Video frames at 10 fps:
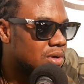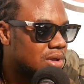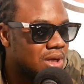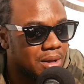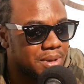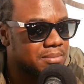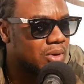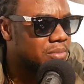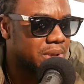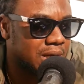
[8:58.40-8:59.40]
You know what I mean?
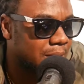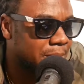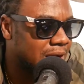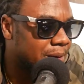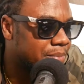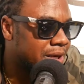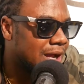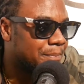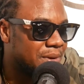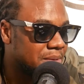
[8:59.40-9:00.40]
But me
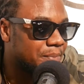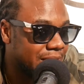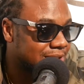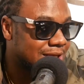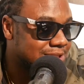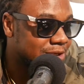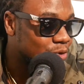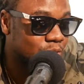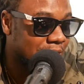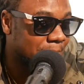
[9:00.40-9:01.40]
not pinpoint and say
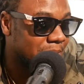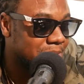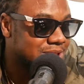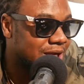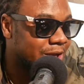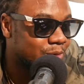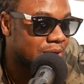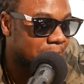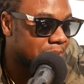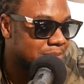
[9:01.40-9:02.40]
you not play my song or you
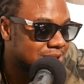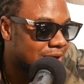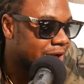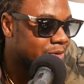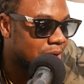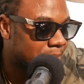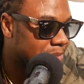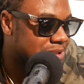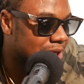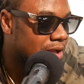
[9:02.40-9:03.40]
not play my song or you not
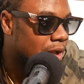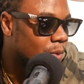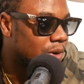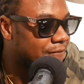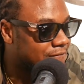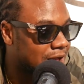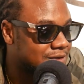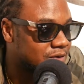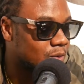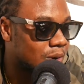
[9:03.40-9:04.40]
play my song. We give thanks to the